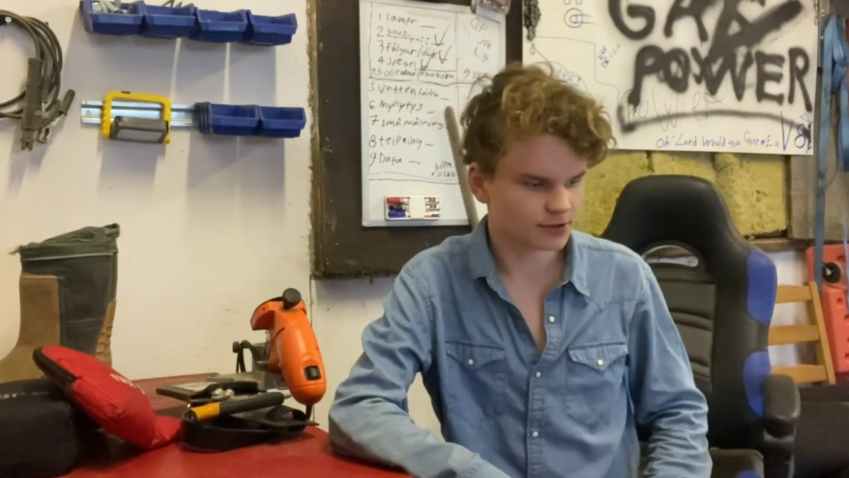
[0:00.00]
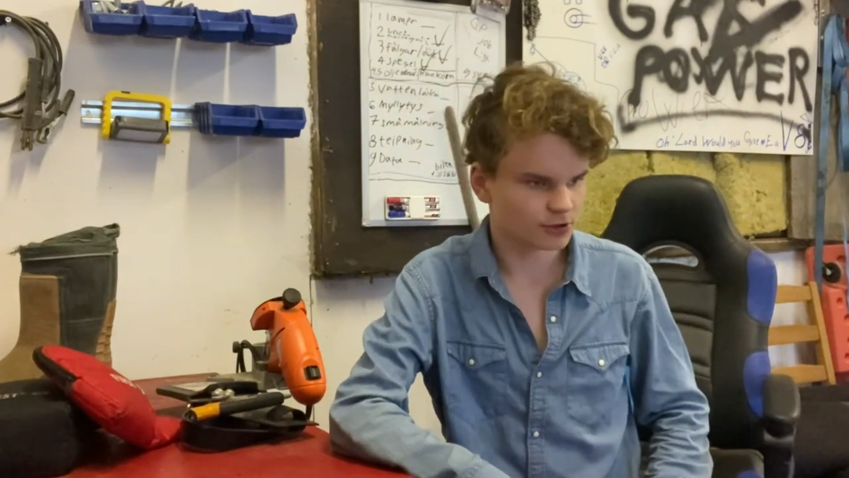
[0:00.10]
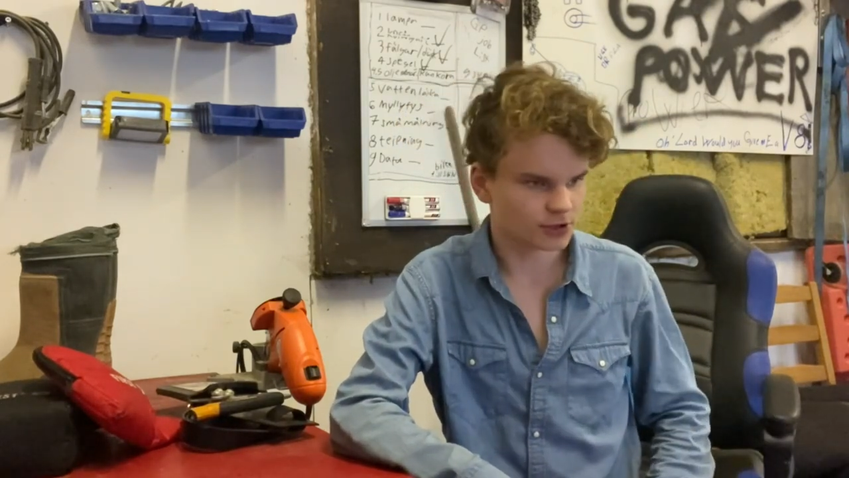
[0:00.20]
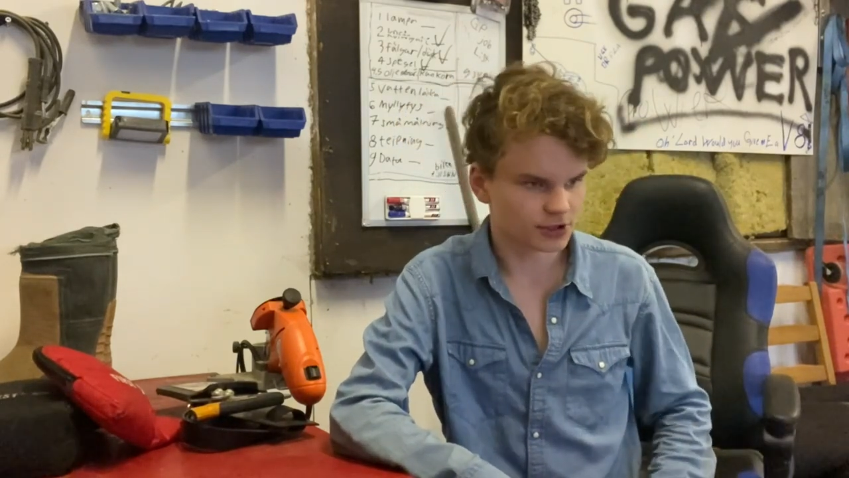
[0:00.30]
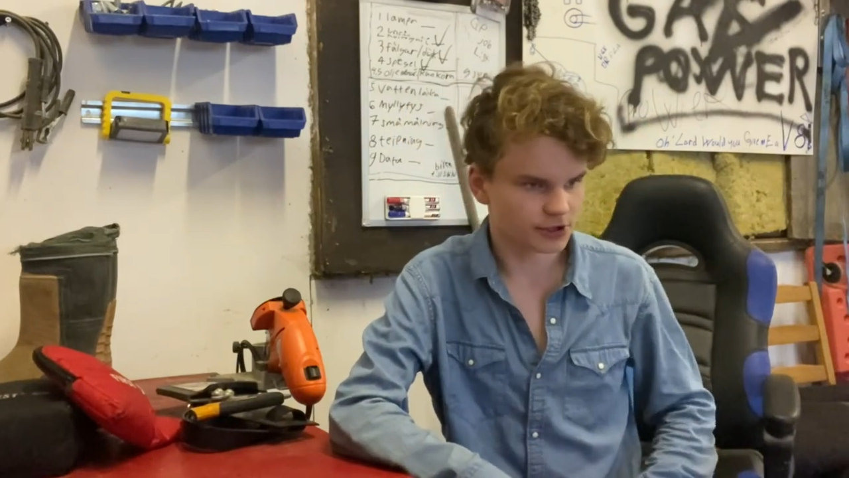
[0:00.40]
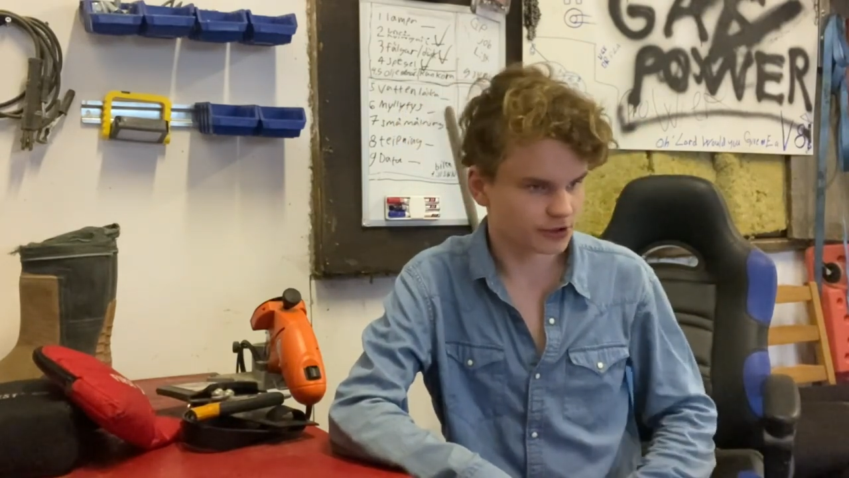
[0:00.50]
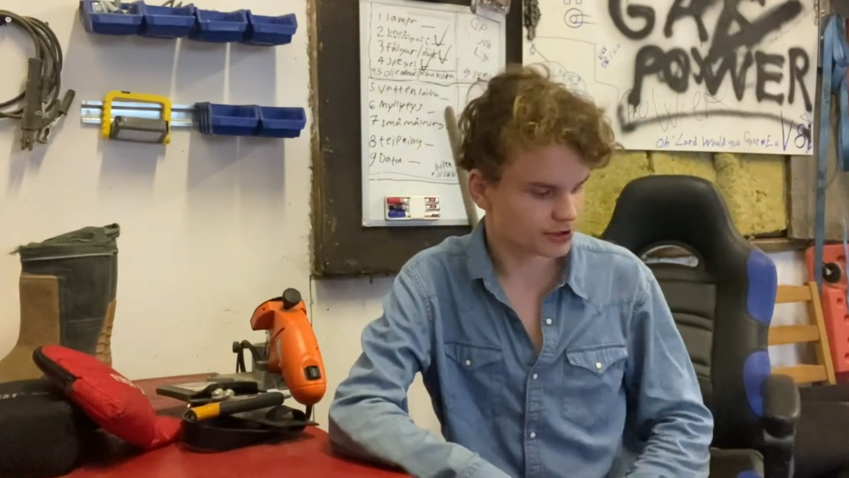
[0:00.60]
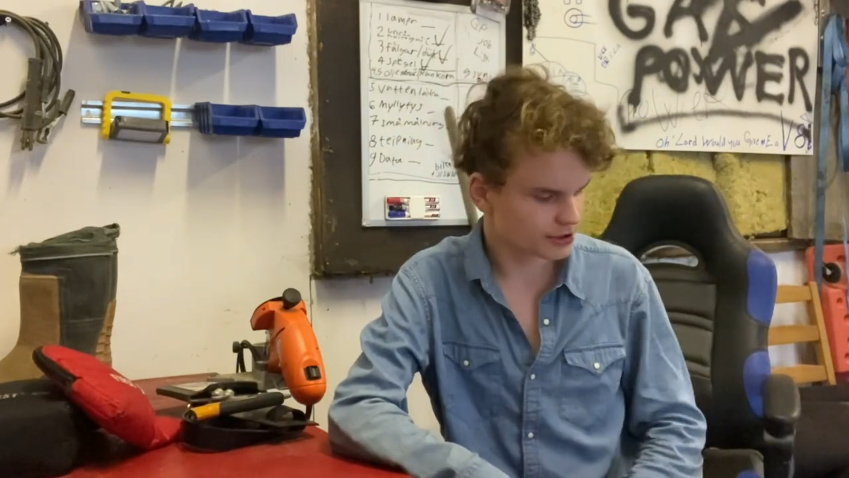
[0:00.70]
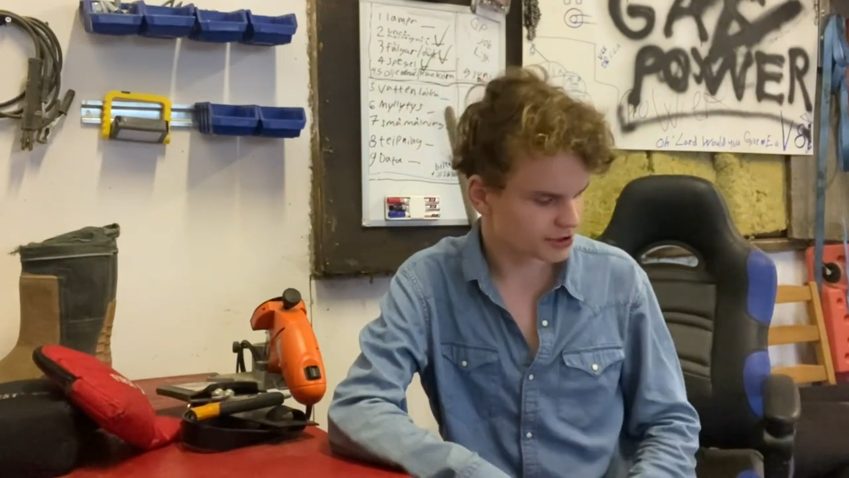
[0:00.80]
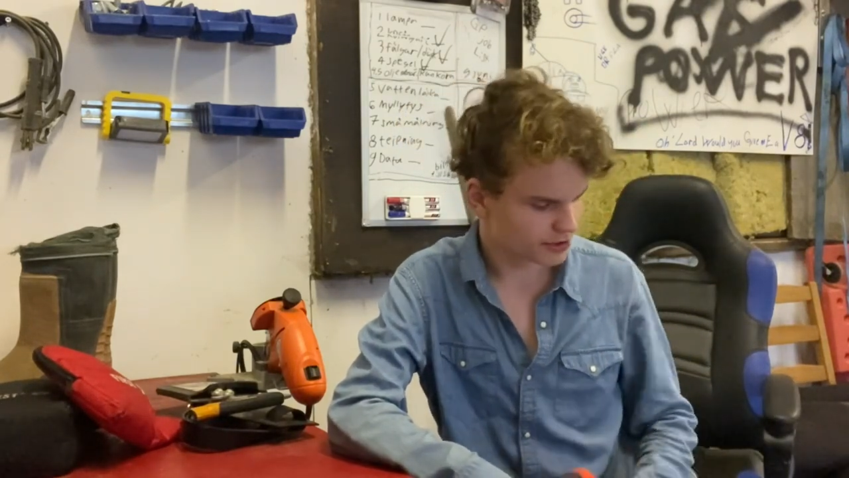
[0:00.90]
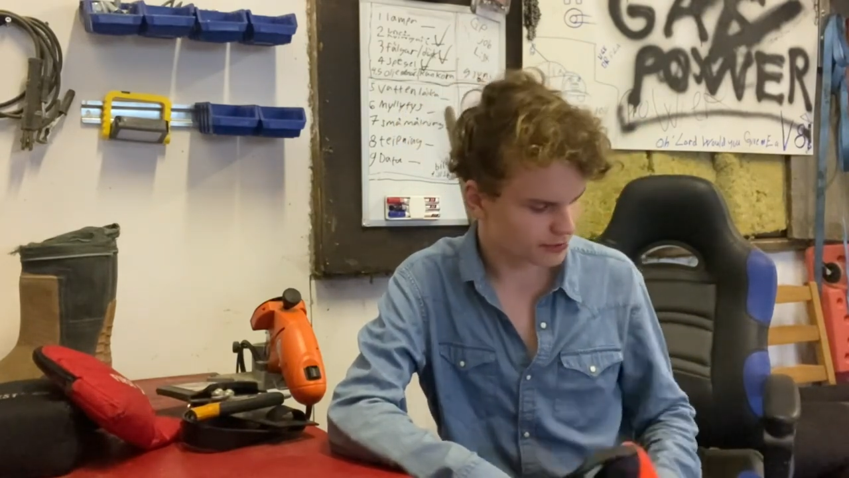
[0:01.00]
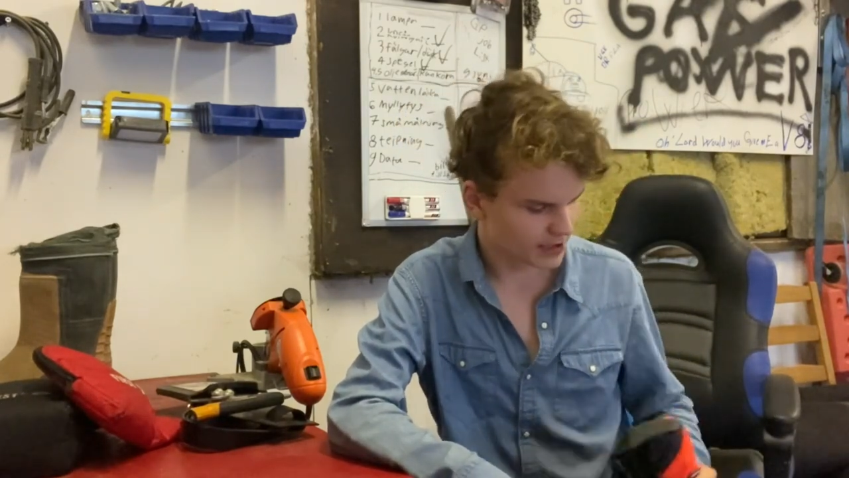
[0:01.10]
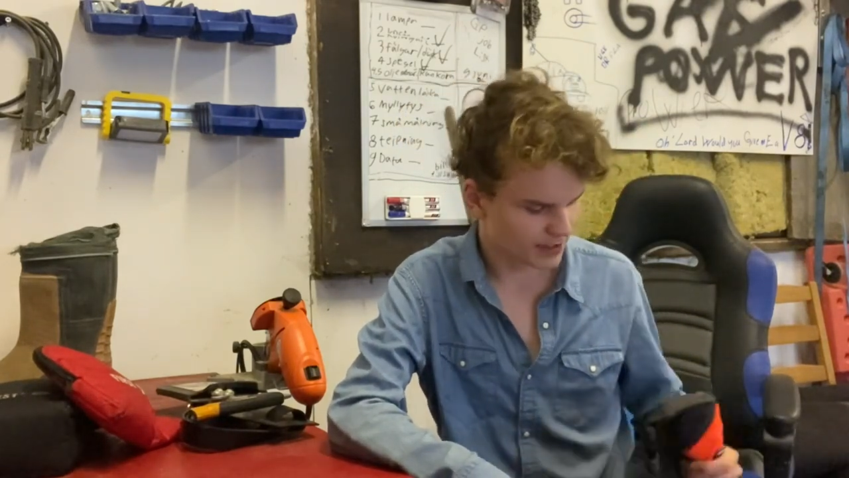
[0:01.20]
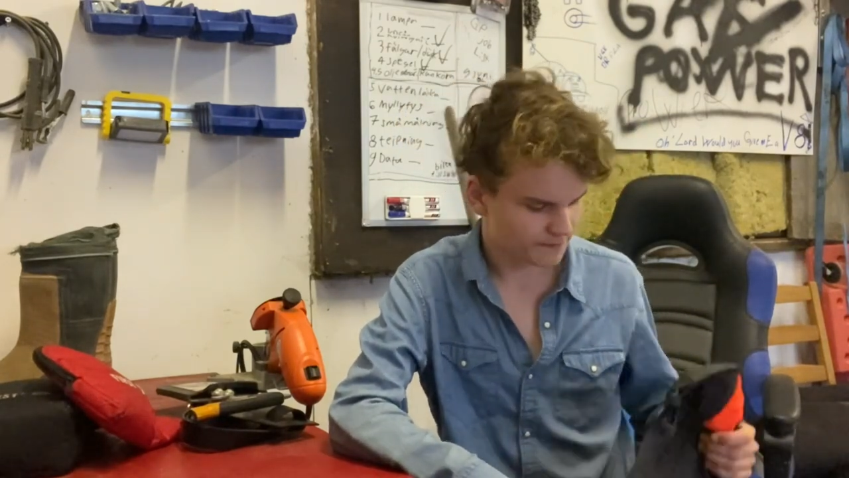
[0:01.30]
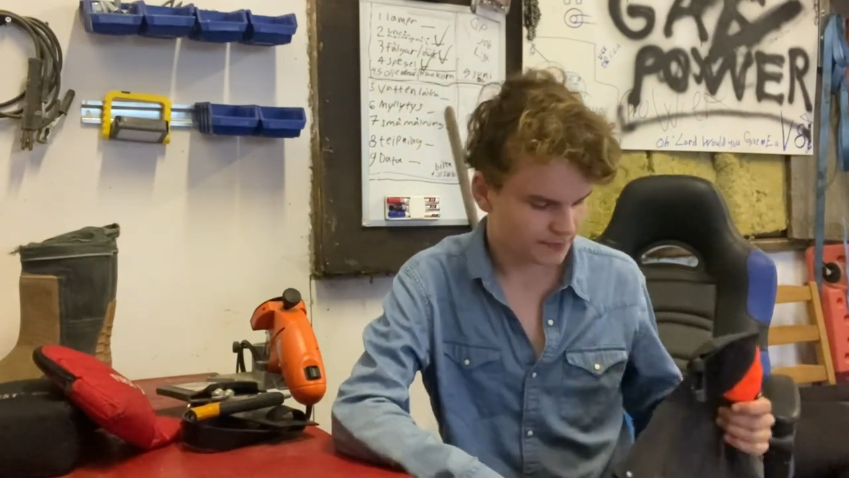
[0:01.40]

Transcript: call it good. So yeah.